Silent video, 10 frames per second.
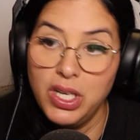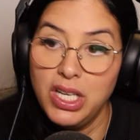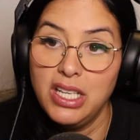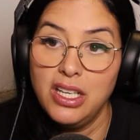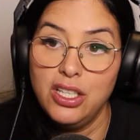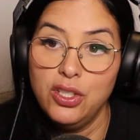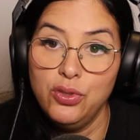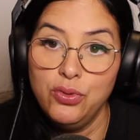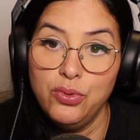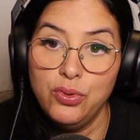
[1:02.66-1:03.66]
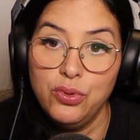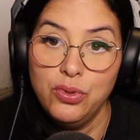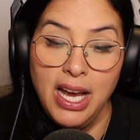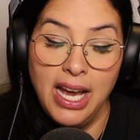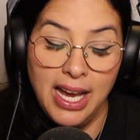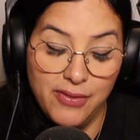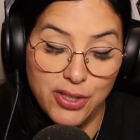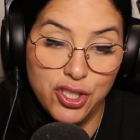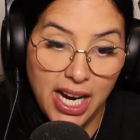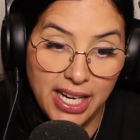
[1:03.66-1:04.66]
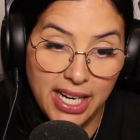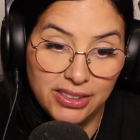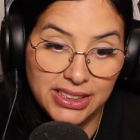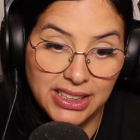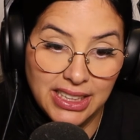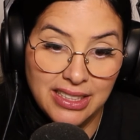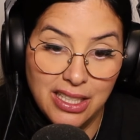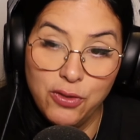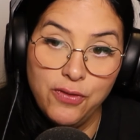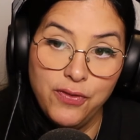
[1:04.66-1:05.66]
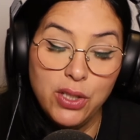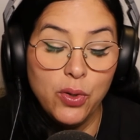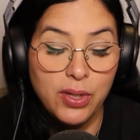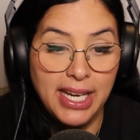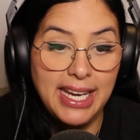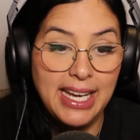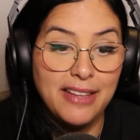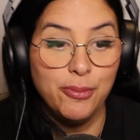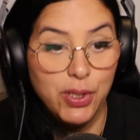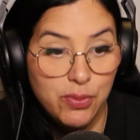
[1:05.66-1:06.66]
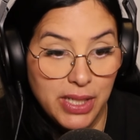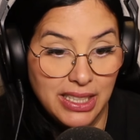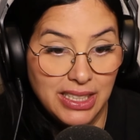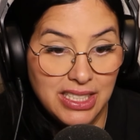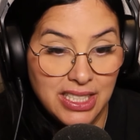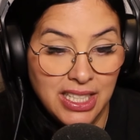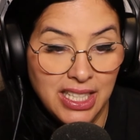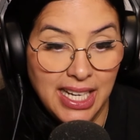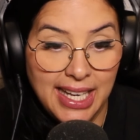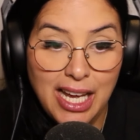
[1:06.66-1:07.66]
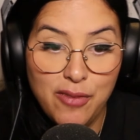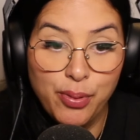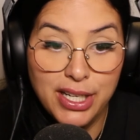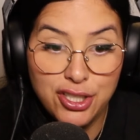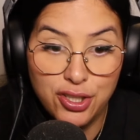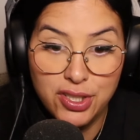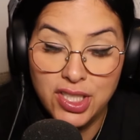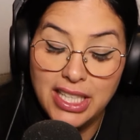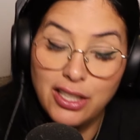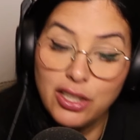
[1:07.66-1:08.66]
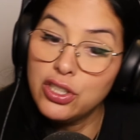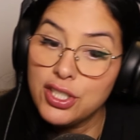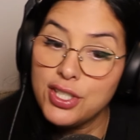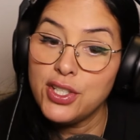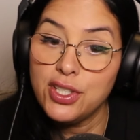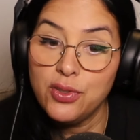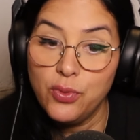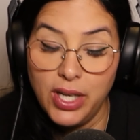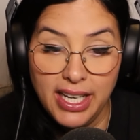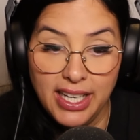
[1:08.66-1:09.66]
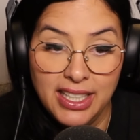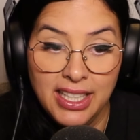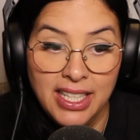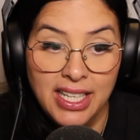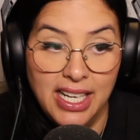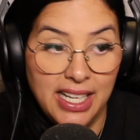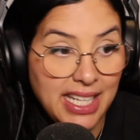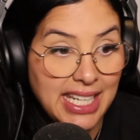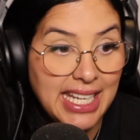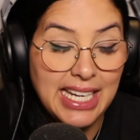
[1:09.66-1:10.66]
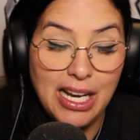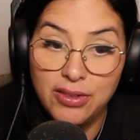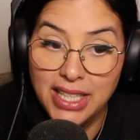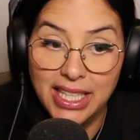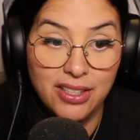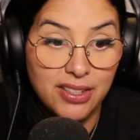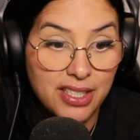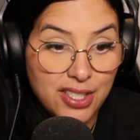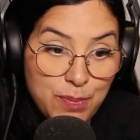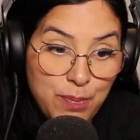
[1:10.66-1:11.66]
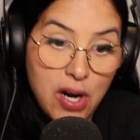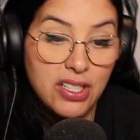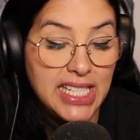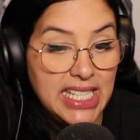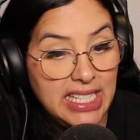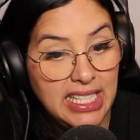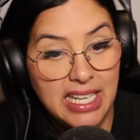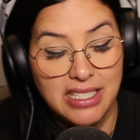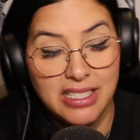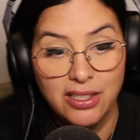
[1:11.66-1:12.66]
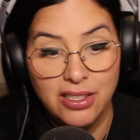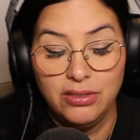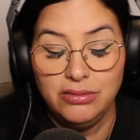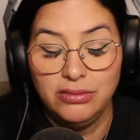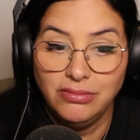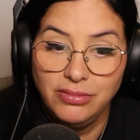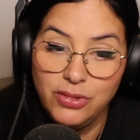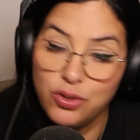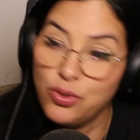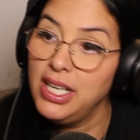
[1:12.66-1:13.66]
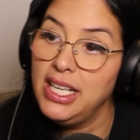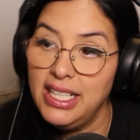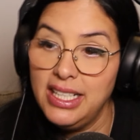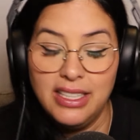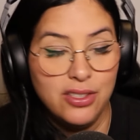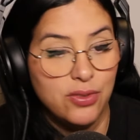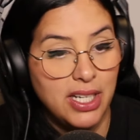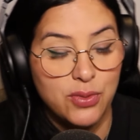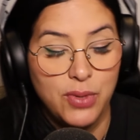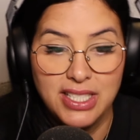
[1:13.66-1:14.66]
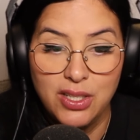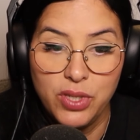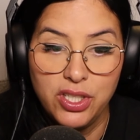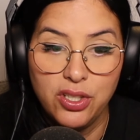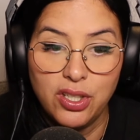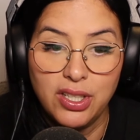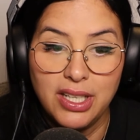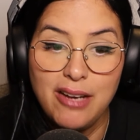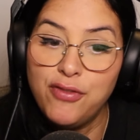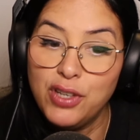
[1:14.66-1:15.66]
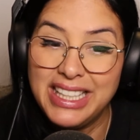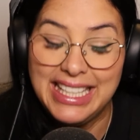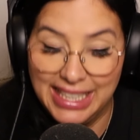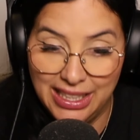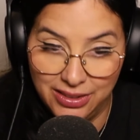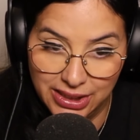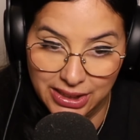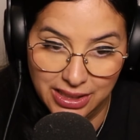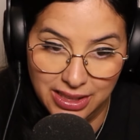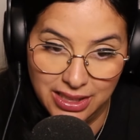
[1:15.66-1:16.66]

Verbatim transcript: when you have a child and then you feel okay at the moment and have pressure to like look a certain way and then get out there and just party and, you know, drink and do XYZ when you're not fully healed.